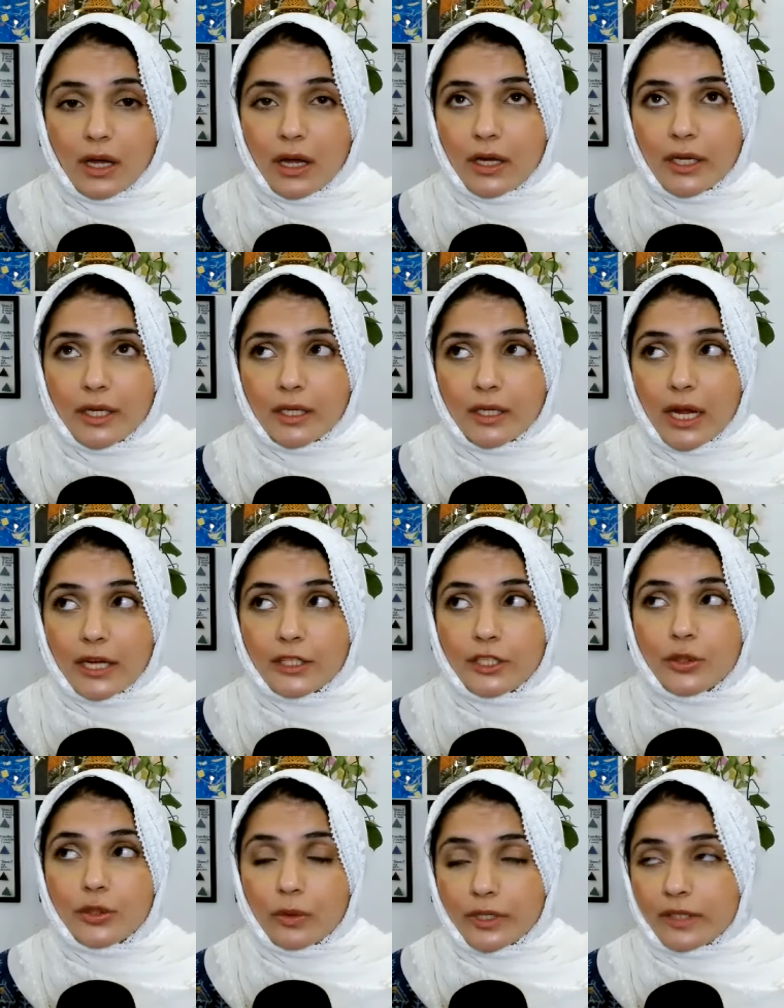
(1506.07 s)
I I
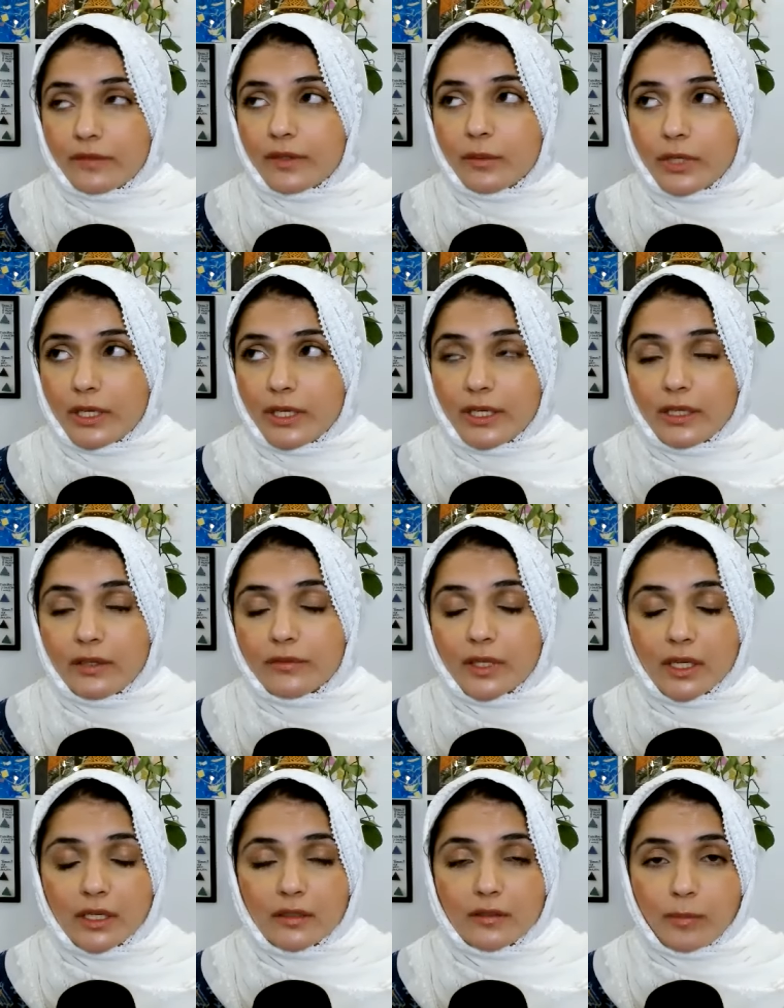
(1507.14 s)
don't even believe
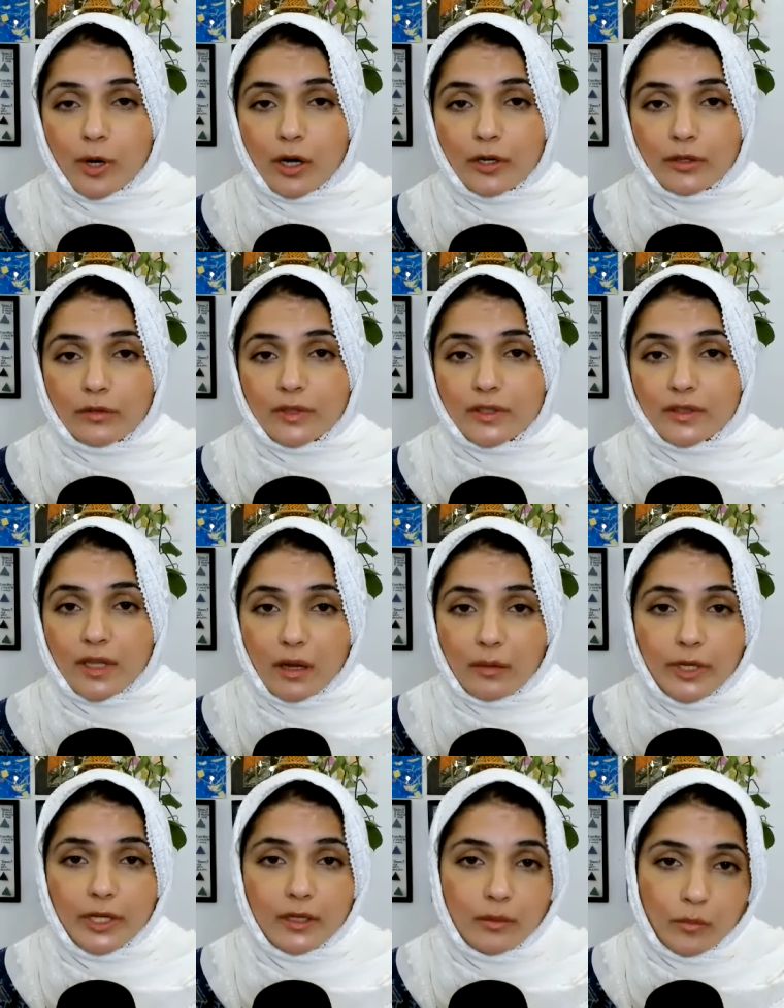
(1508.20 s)
that it's part of
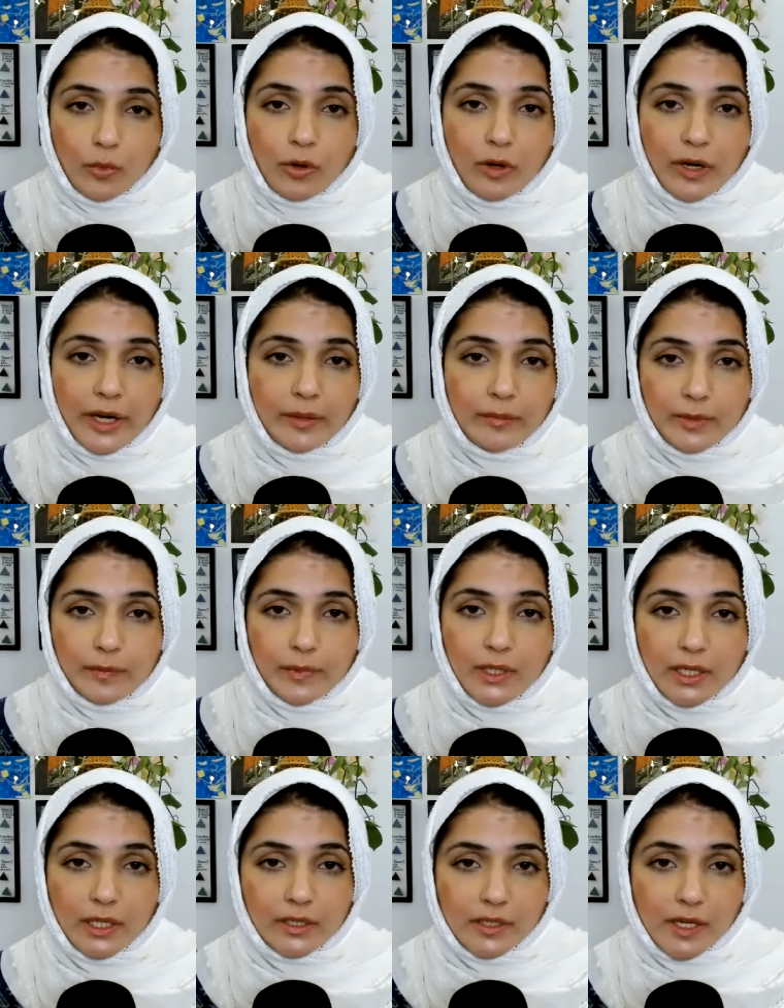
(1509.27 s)
Islam anymore, and
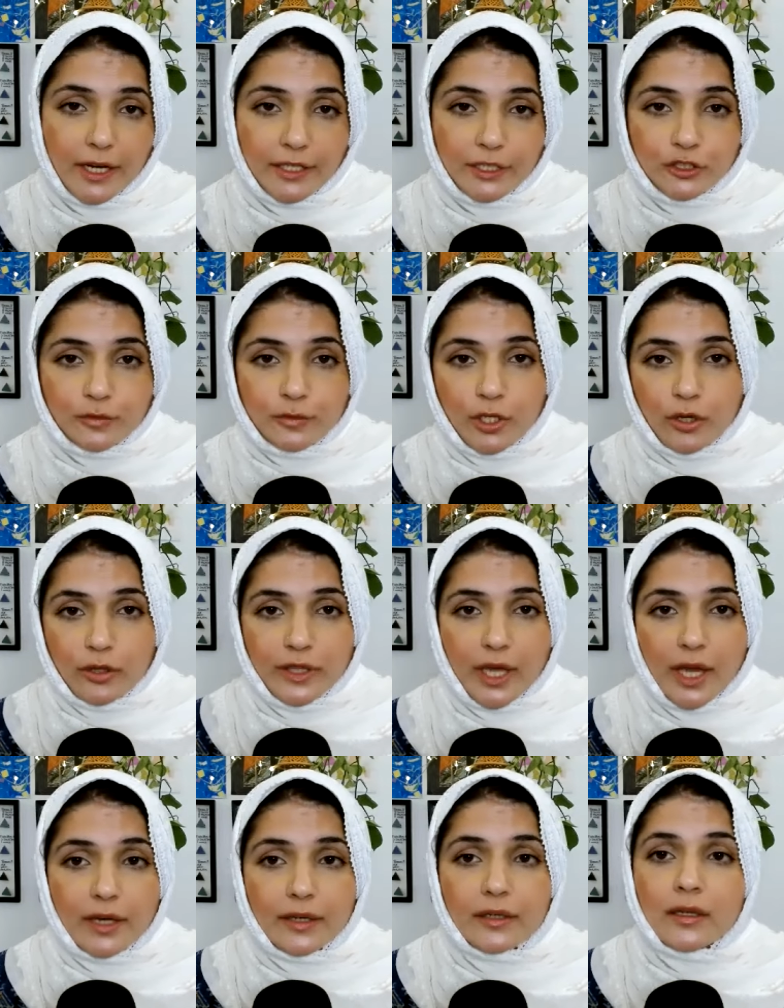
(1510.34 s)
people can challenge me on
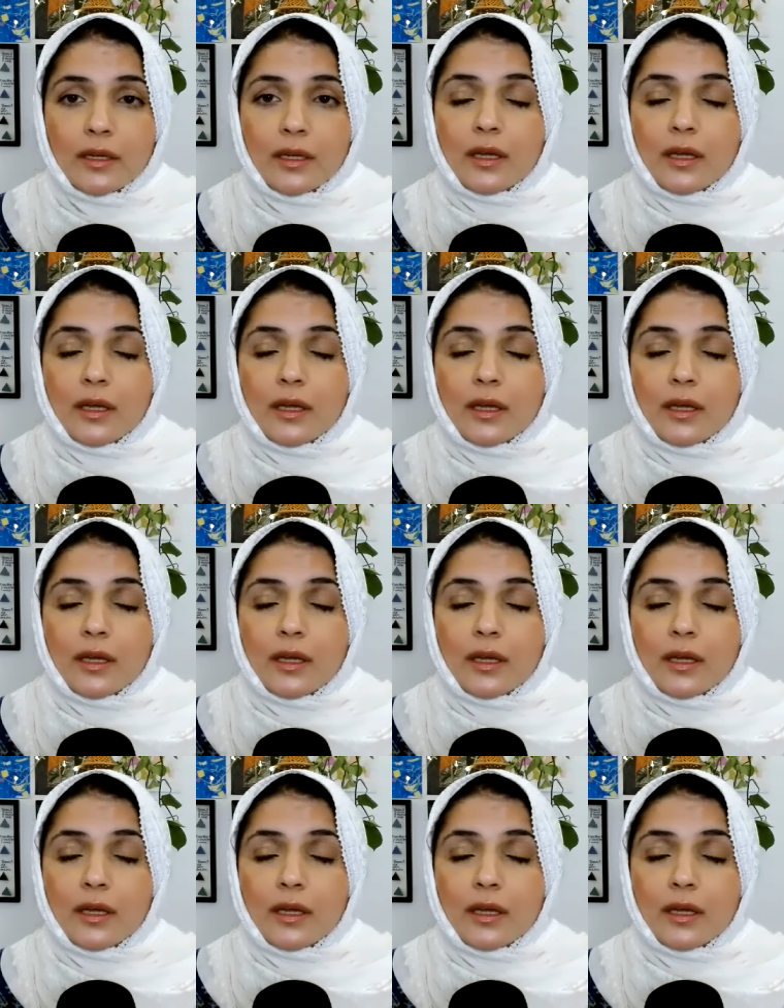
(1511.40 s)
that.